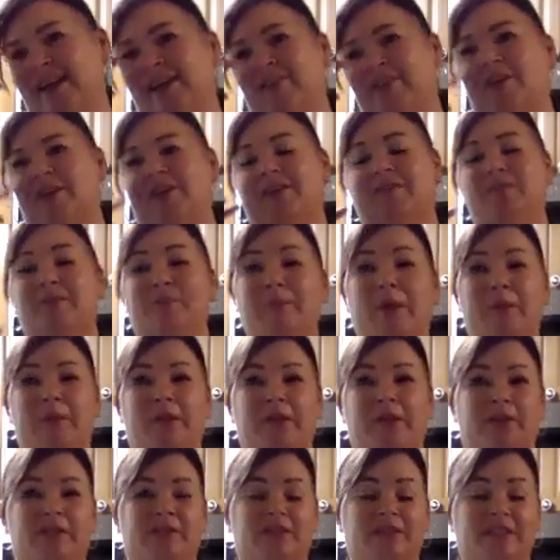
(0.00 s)
when maybe
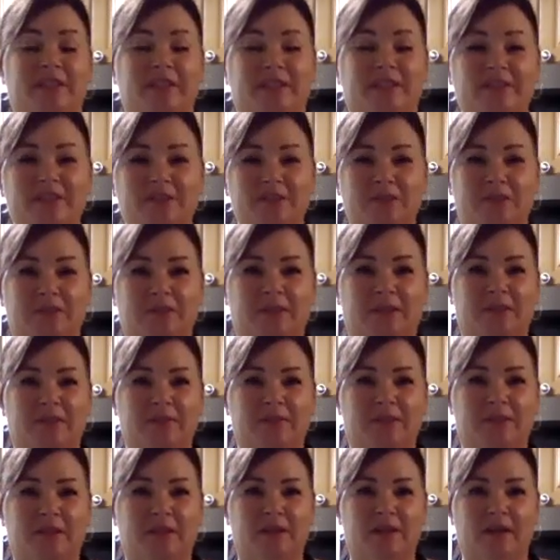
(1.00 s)
their skills weren't up
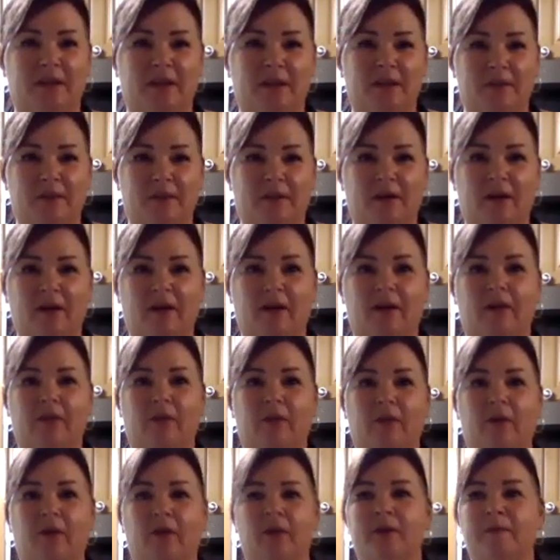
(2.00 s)
to par
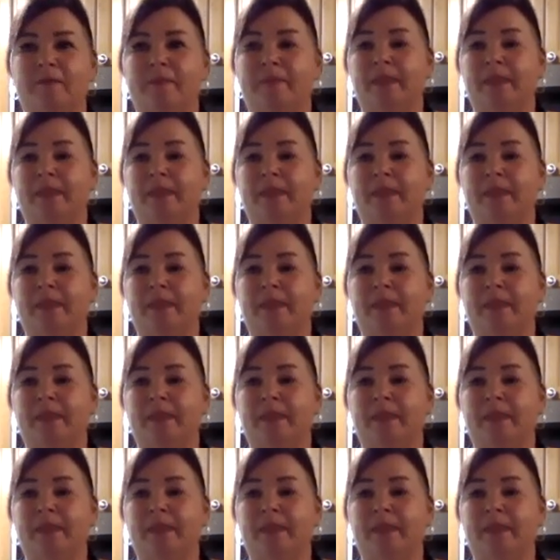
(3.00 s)
or